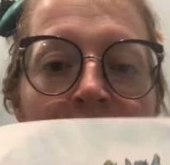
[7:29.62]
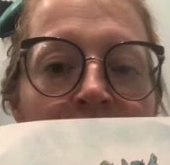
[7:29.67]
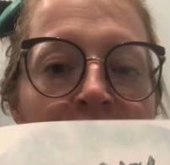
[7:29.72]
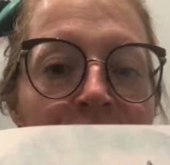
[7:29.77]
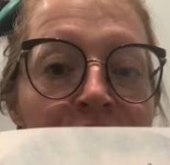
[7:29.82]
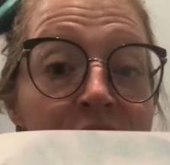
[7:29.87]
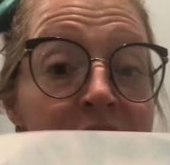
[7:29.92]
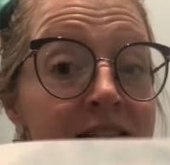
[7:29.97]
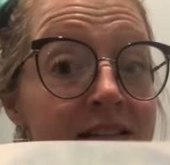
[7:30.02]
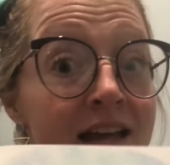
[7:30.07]

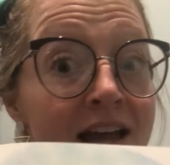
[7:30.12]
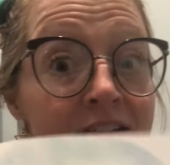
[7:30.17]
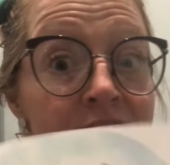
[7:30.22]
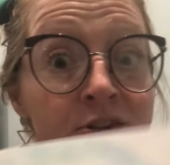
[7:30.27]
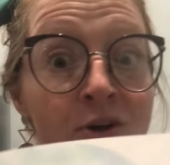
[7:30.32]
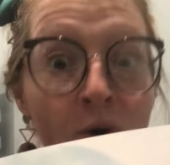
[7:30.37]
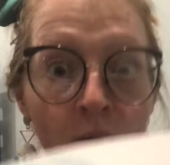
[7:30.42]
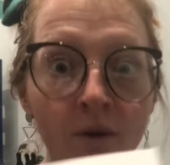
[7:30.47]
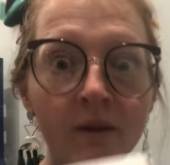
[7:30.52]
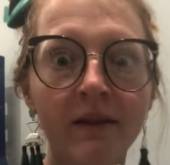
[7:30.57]
She's not
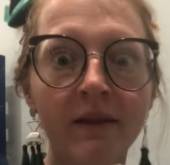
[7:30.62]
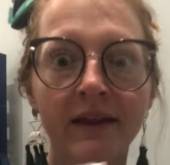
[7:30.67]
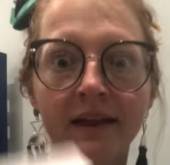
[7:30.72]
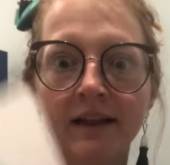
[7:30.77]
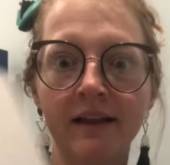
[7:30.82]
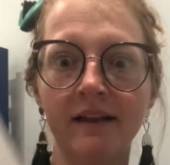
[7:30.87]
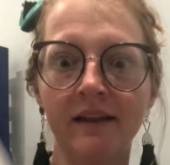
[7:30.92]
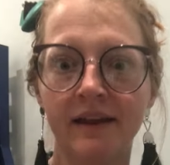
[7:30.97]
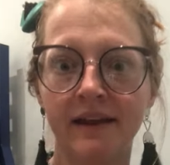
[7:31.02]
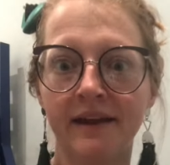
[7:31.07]
totally
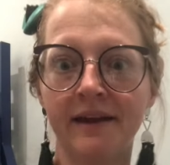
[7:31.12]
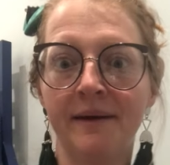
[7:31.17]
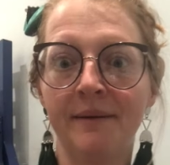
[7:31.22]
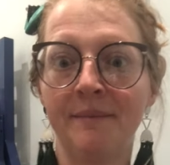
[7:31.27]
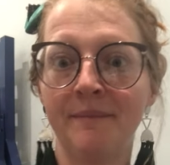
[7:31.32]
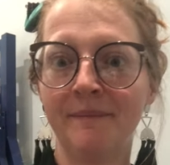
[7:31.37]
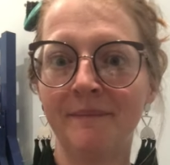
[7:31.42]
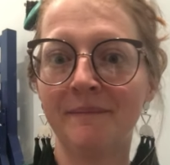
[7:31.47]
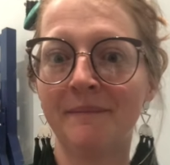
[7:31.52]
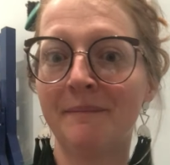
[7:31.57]

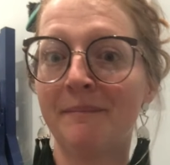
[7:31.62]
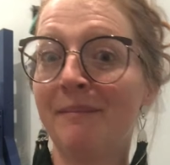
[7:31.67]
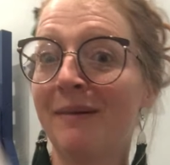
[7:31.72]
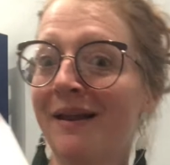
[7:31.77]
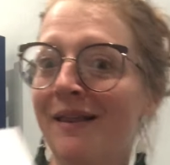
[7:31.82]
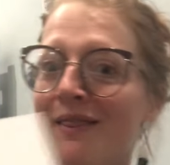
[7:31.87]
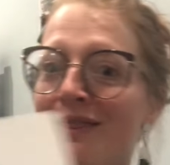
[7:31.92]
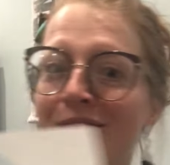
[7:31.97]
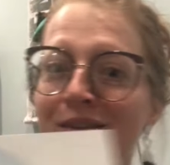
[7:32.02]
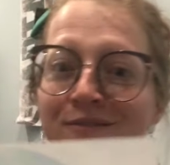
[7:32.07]
glam,
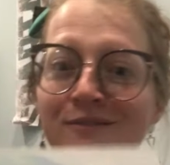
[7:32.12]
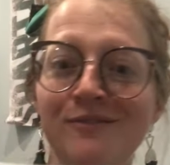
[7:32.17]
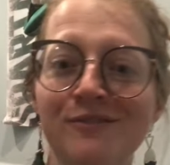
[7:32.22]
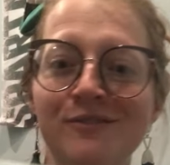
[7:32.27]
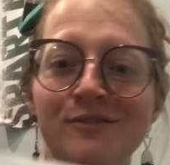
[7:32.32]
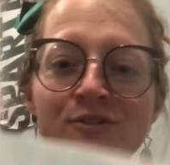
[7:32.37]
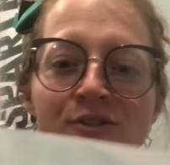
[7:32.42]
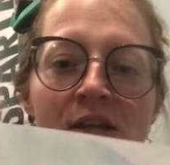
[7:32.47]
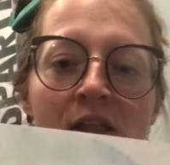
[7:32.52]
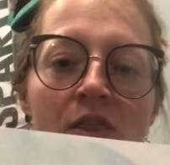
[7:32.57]
but
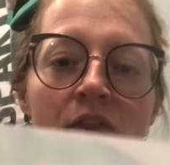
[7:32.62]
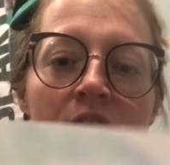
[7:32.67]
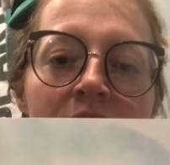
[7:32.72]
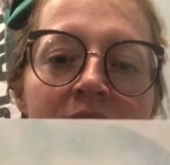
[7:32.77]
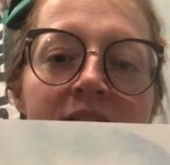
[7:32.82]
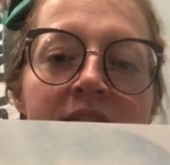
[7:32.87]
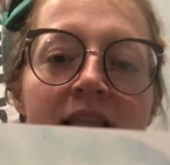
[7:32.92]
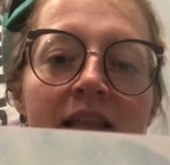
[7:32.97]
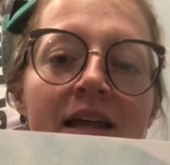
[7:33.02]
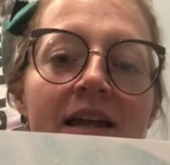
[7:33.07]
she
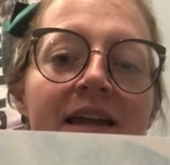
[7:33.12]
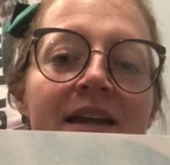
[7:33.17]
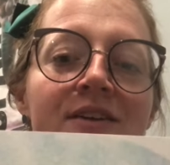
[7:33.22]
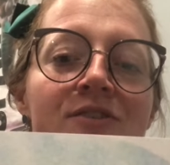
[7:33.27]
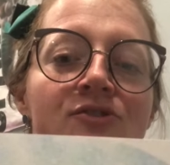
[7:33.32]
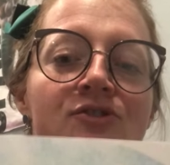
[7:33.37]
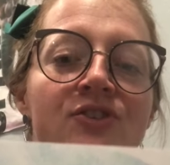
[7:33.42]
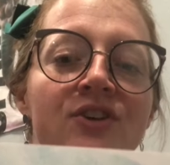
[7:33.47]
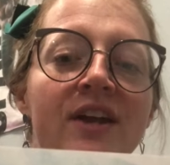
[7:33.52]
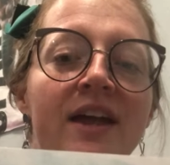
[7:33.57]
looks like
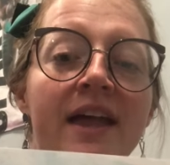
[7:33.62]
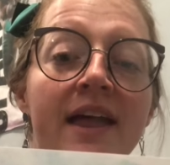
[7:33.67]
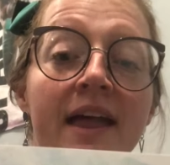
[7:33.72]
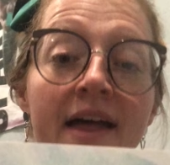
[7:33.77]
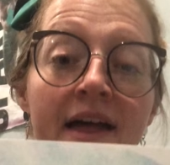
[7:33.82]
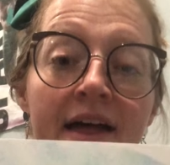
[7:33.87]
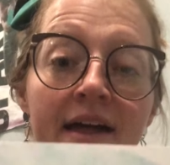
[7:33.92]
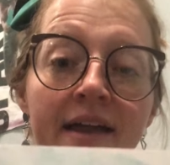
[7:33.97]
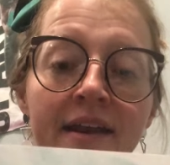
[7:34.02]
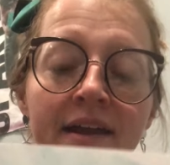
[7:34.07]
she
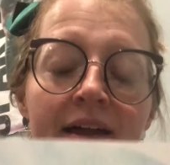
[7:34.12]
had